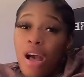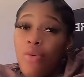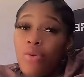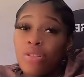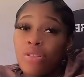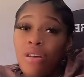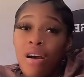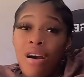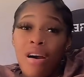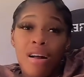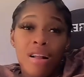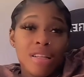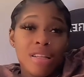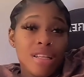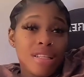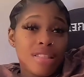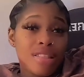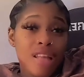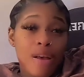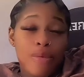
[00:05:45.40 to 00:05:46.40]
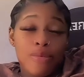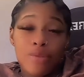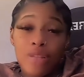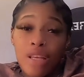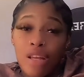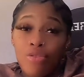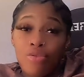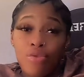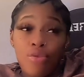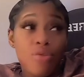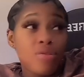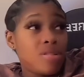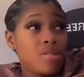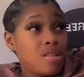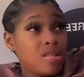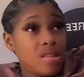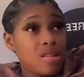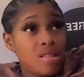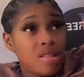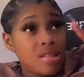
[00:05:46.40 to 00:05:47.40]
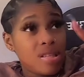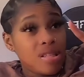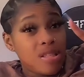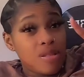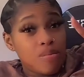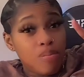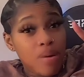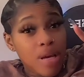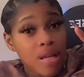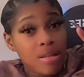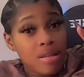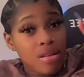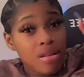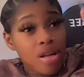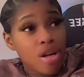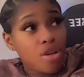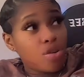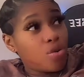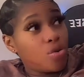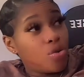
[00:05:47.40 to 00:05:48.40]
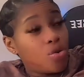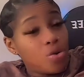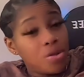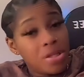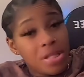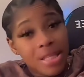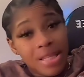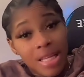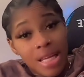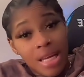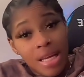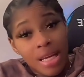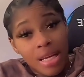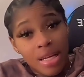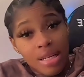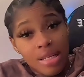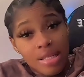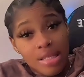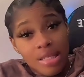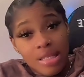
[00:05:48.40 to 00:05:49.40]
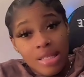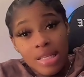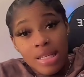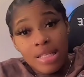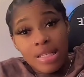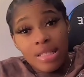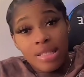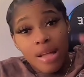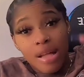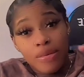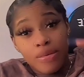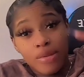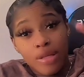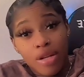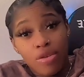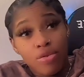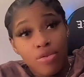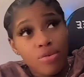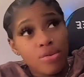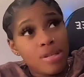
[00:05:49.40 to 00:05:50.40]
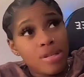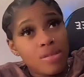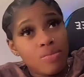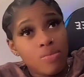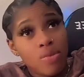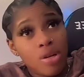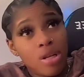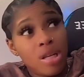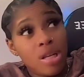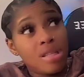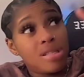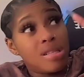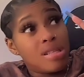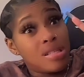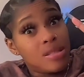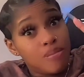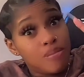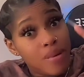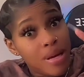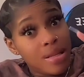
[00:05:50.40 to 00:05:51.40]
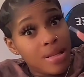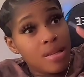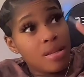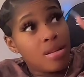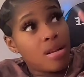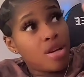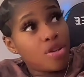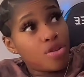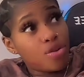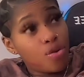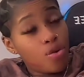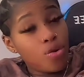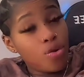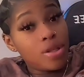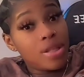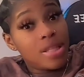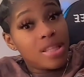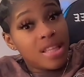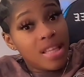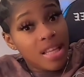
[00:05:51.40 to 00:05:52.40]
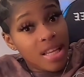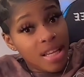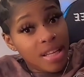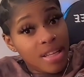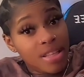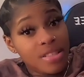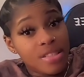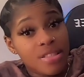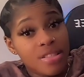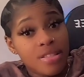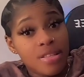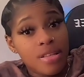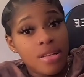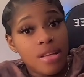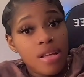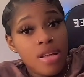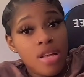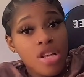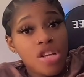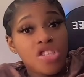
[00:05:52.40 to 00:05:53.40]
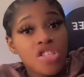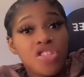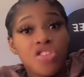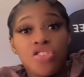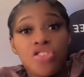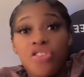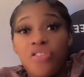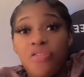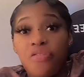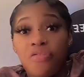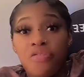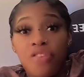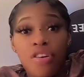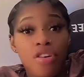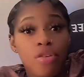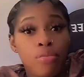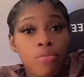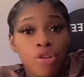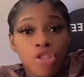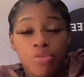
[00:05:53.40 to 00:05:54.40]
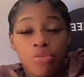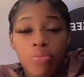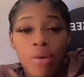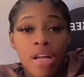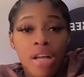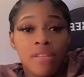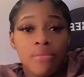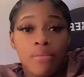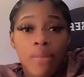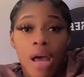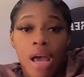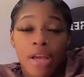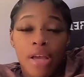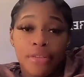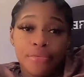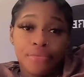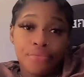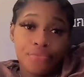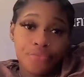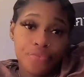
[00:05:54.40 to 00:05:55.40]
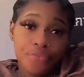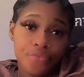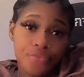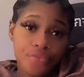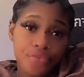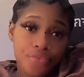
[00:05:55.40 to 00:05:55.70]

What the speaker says: Cause with all these tops and roses, it is spending on good things. These tops and roses money, it is spending on good things. So on a very much bad mind.